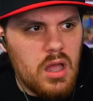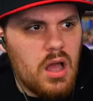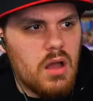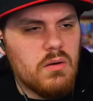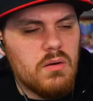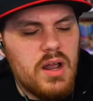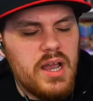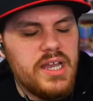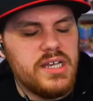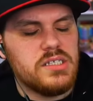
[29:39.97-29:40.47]
All
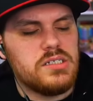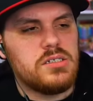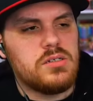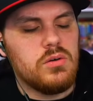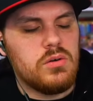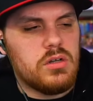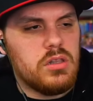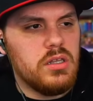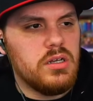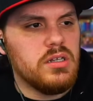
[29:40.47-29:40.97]
right, so
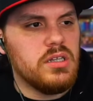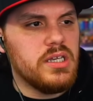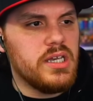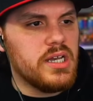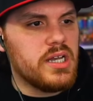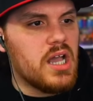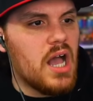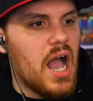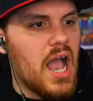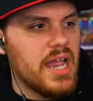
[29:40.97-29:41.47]
clearly
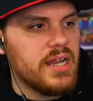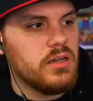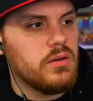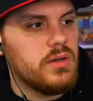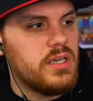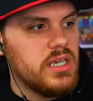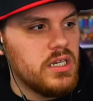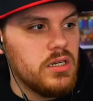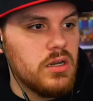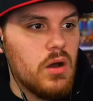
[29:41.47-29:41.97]
Akainu,
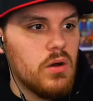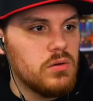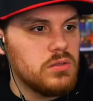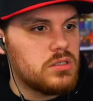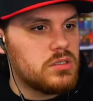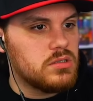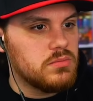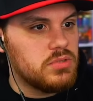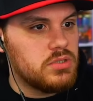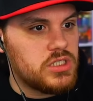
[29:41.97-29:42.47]
he
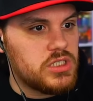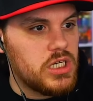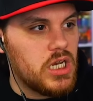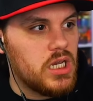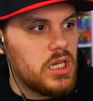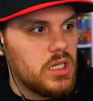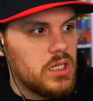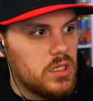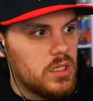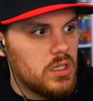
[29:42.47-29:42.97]
knows some shit.
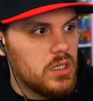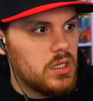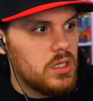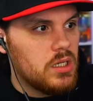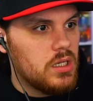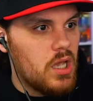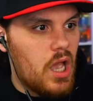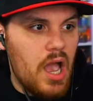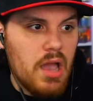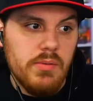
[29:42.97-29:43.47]

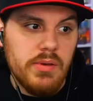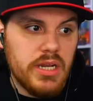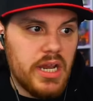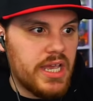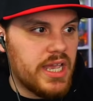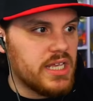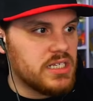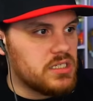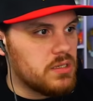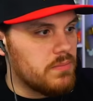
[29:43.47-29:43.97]
I mean, I
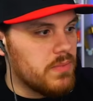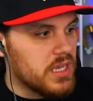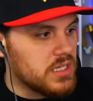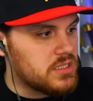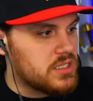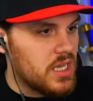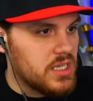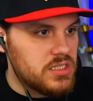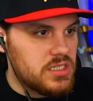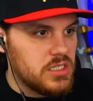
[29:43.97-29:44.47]
guess it makes
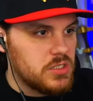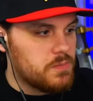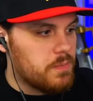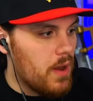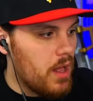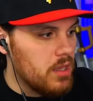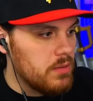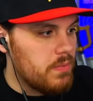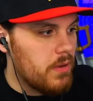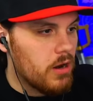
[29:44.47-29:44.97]
sense. He's
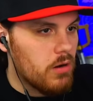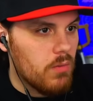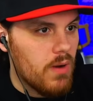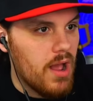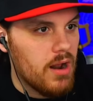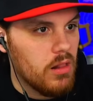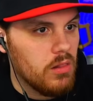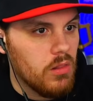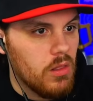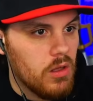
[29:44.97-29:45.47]
probably been
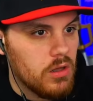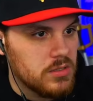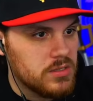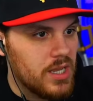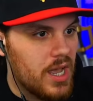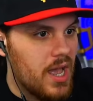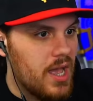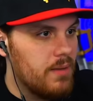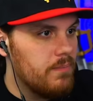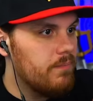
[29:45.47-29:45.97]
around a long
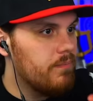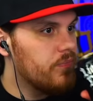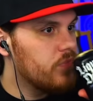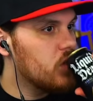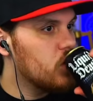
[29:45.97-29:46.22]
time.